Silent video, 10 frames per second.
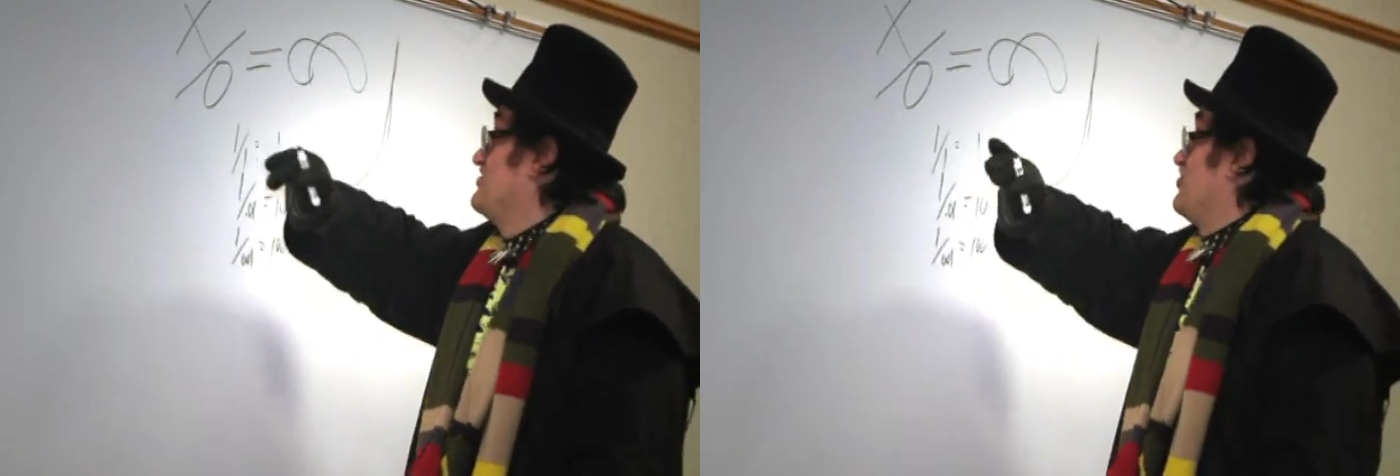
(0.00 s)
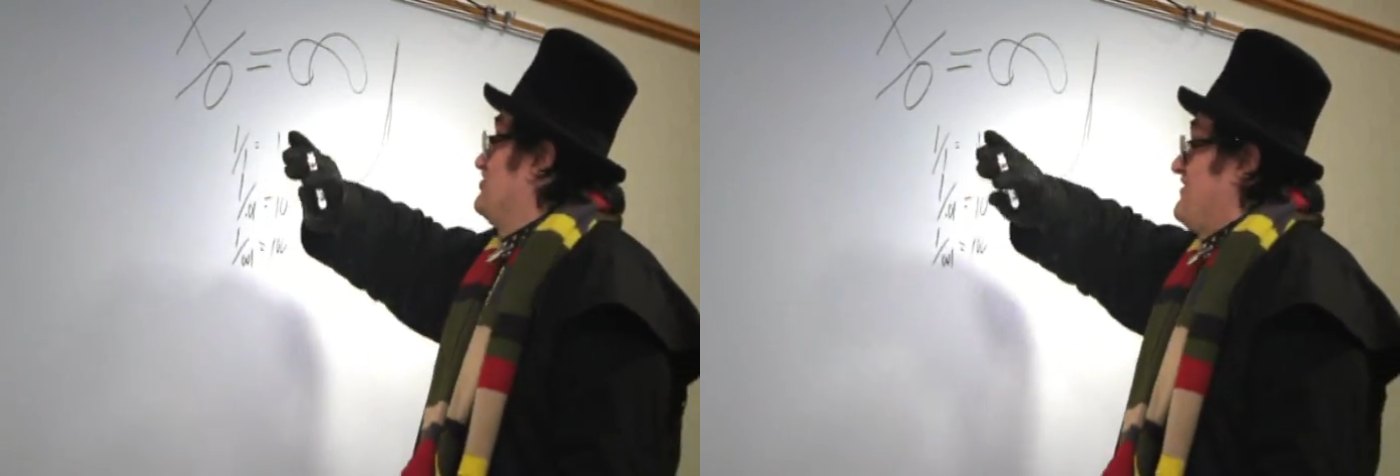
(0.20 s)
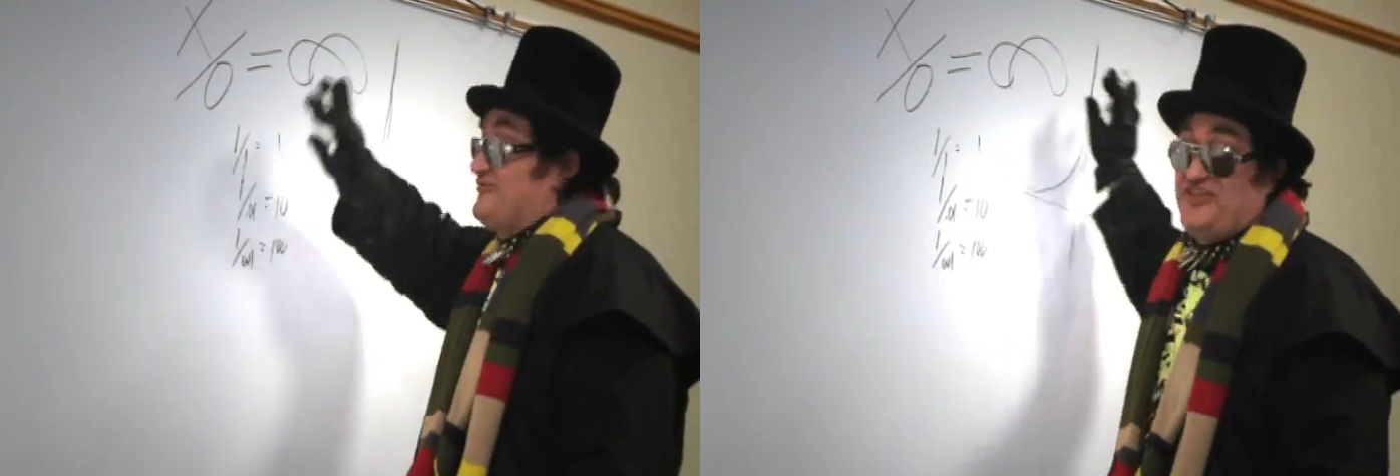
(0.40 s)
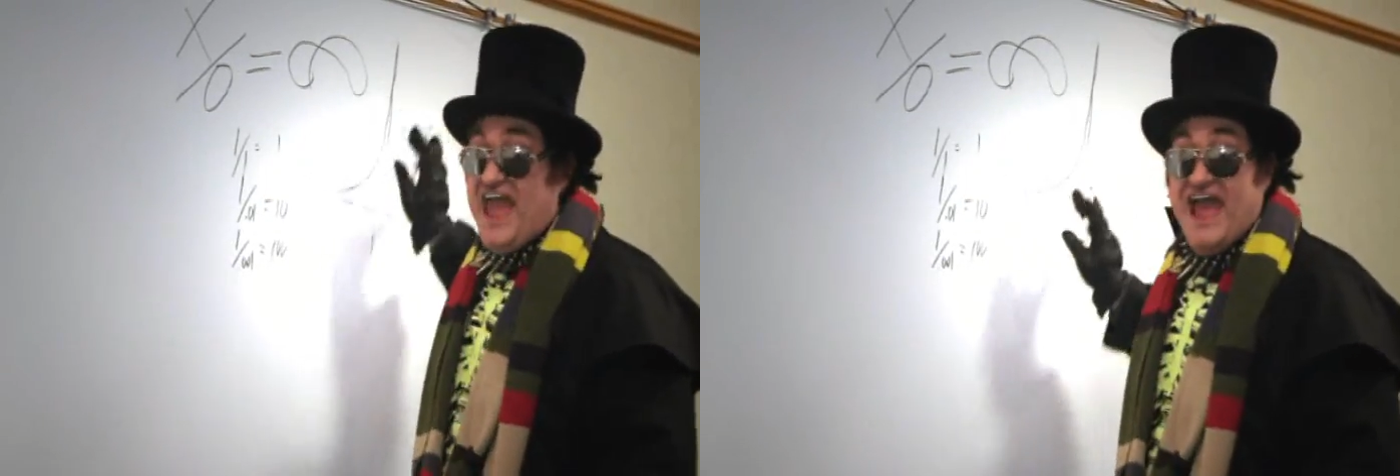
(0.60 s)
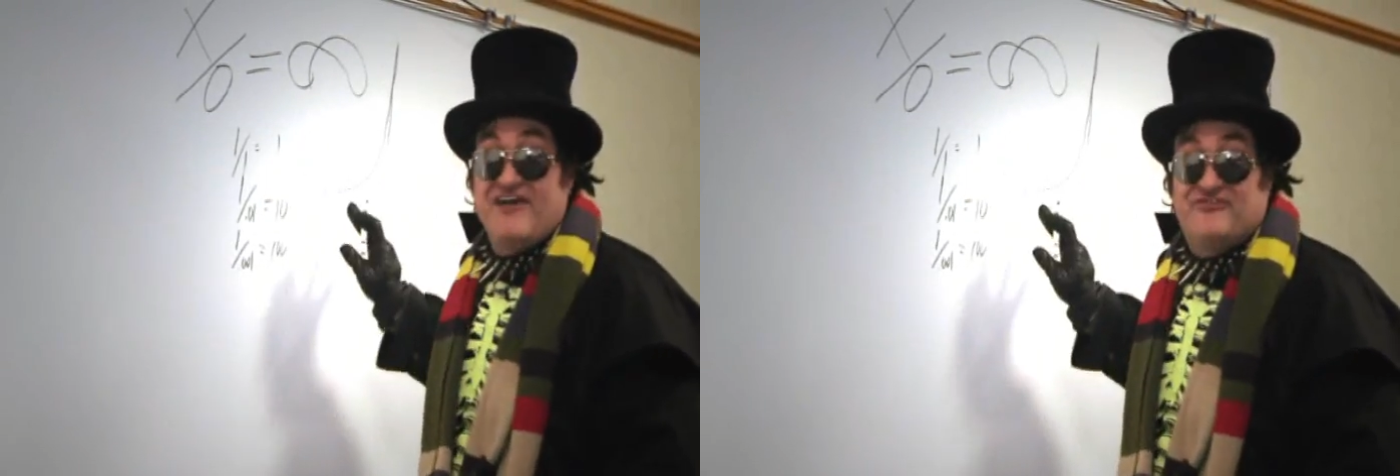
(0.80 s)
you're left with
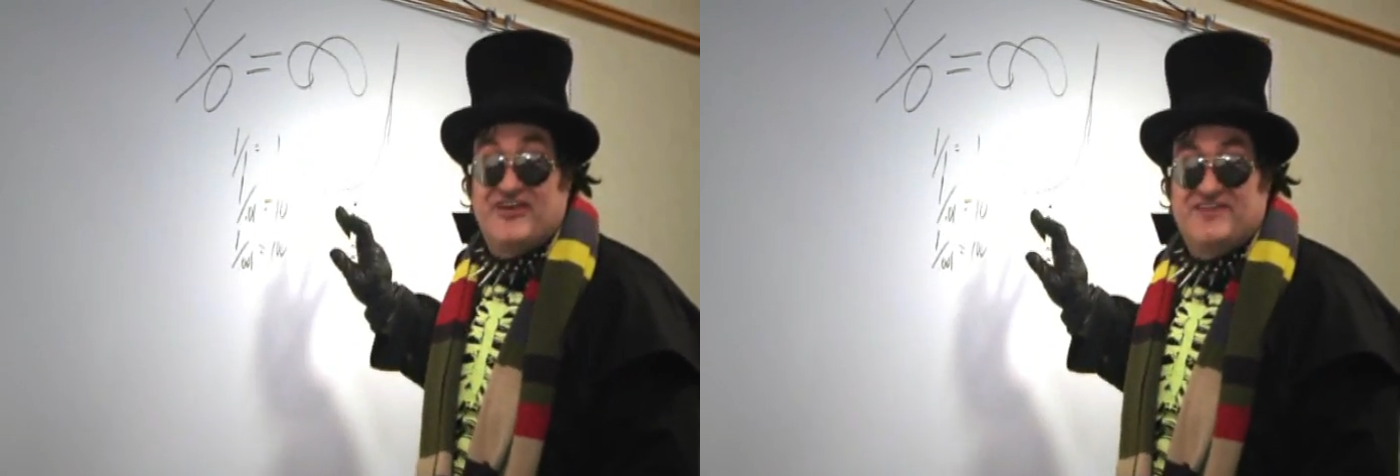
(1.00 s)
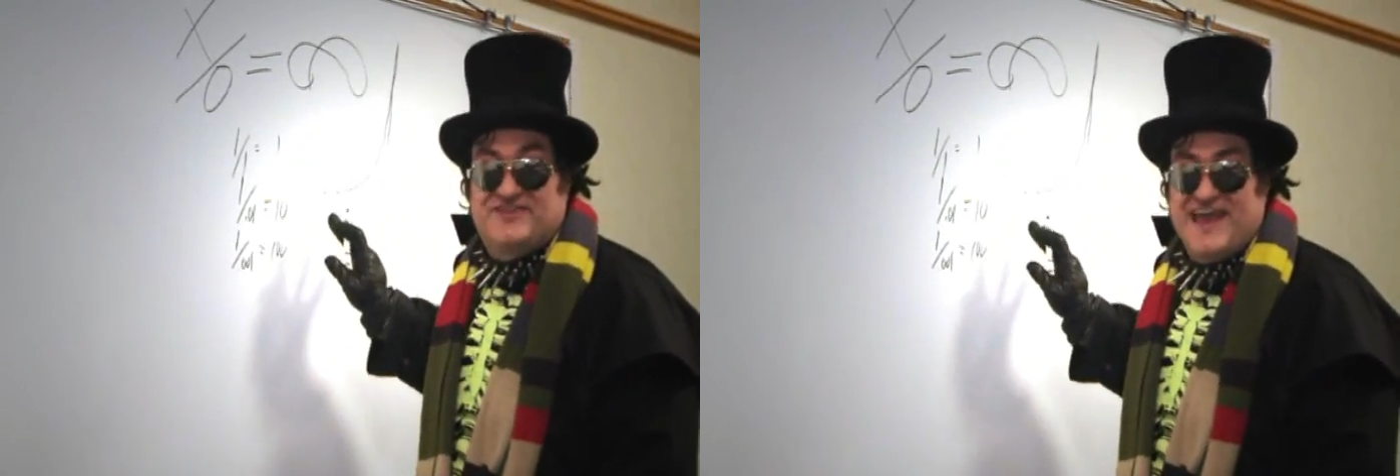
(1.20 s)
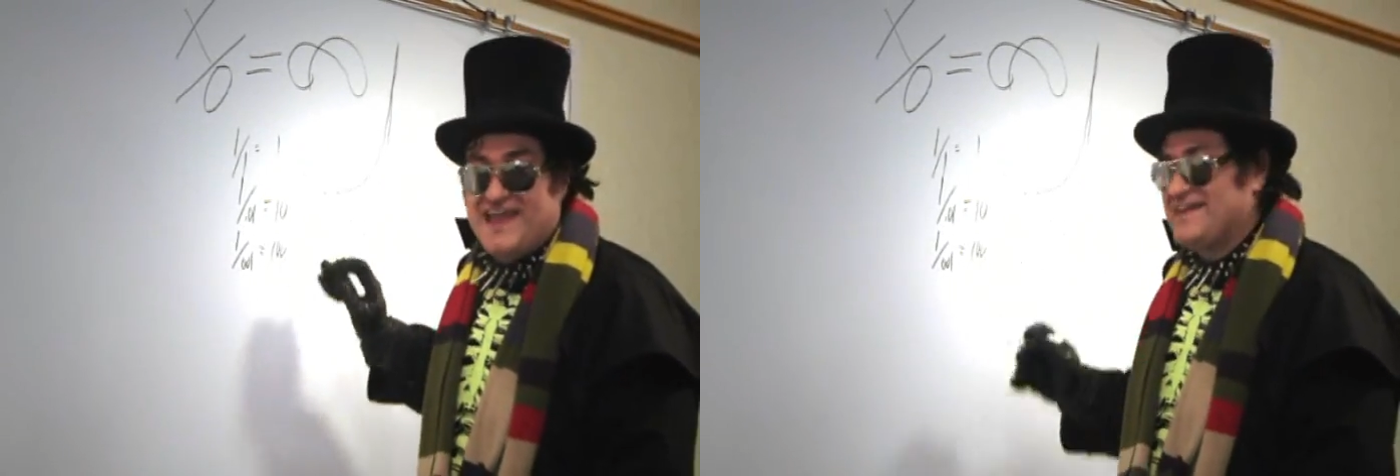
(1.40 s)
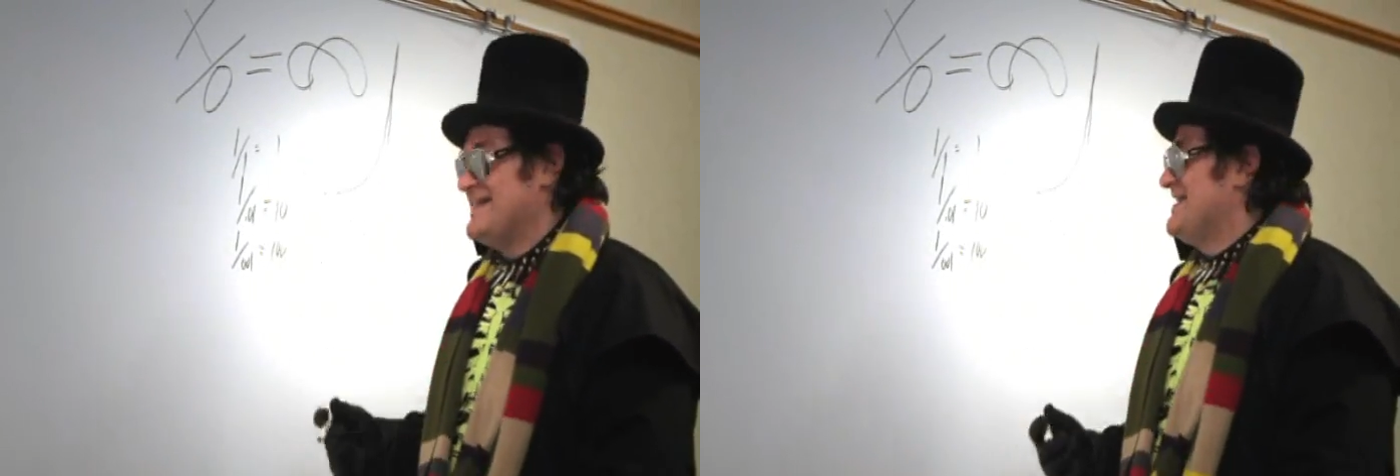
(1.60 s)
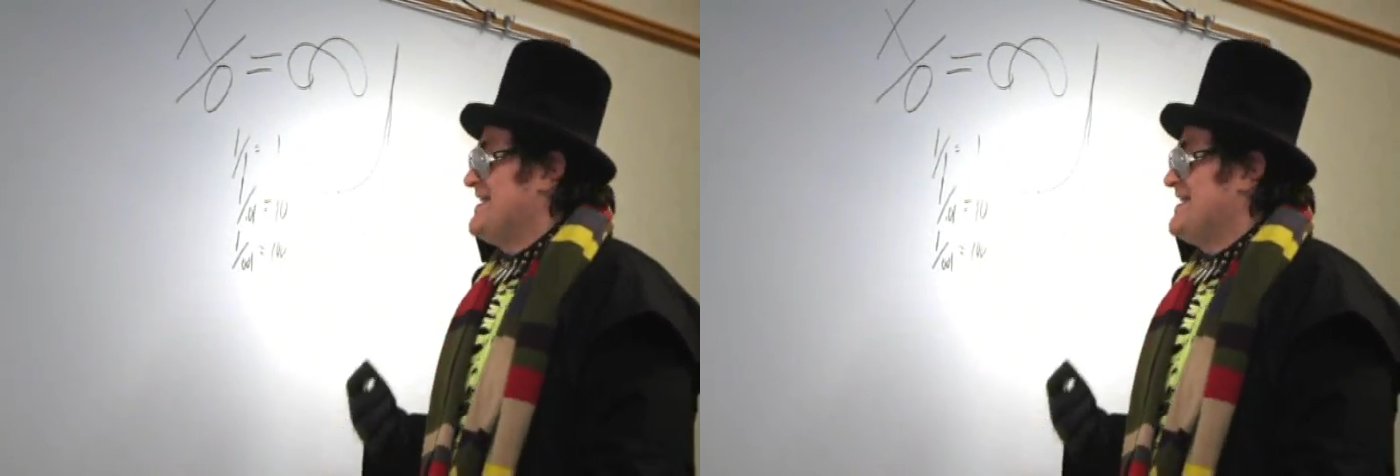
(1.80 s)
everything,